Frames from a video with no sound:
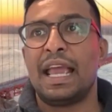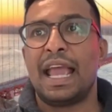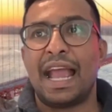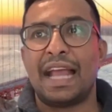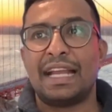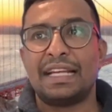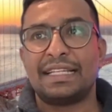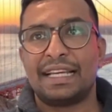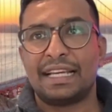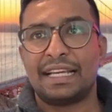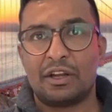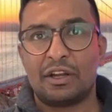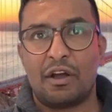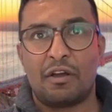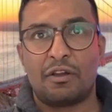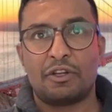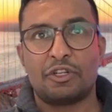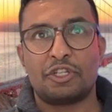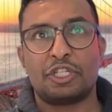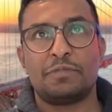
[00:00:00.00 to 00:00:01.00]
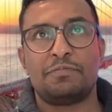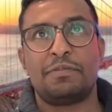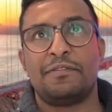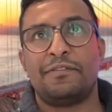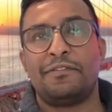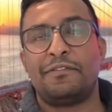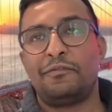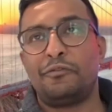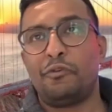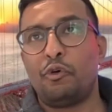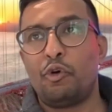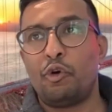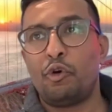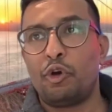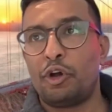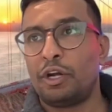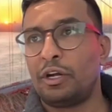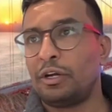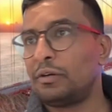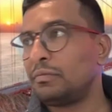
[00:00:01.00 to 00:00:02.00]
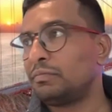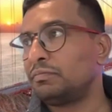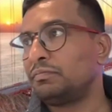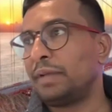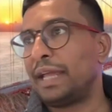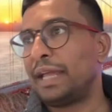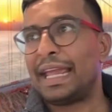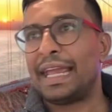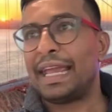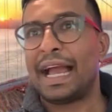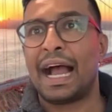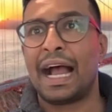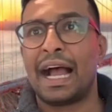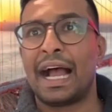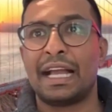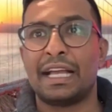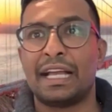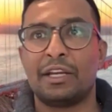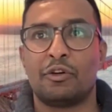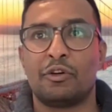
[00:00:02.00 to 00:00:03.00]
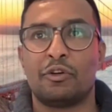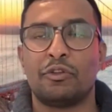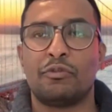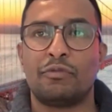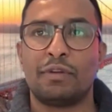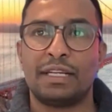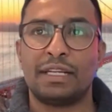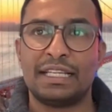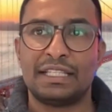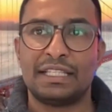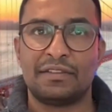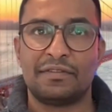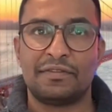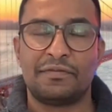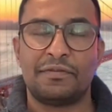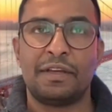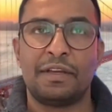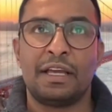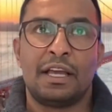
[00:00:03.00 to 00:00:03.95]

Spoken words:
and technology before AI or the release of